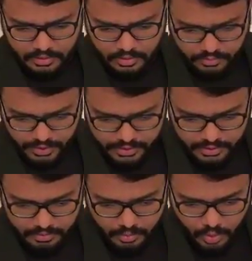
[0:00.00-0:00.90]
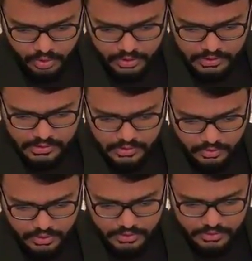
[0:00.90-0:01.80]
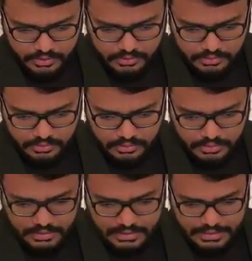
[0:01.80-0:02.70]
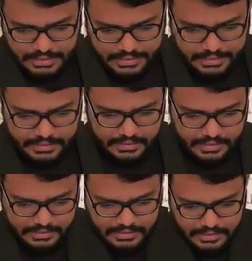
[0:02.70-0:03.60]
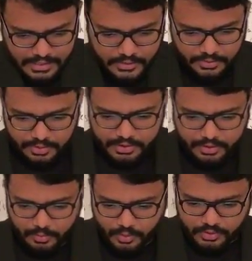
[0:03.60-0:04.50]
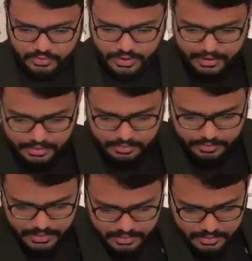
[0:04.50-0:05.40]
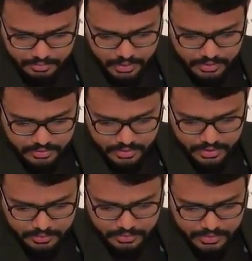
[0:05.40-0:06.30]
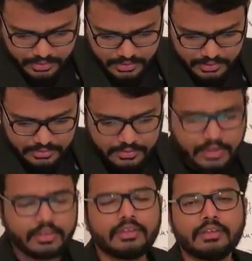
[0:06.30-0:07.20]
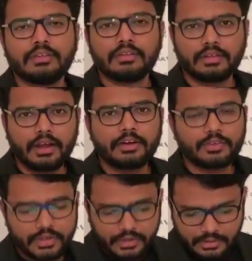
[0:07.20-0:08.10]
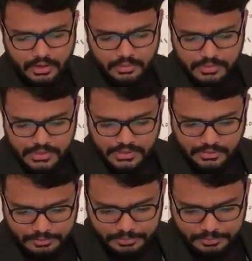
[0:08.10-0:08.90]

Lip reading: you're welcome, Mohan, Sunita. Yes, Aishwarya, you're most welcome. Paricha, Ipsita. Glad to hear that, Ipsita.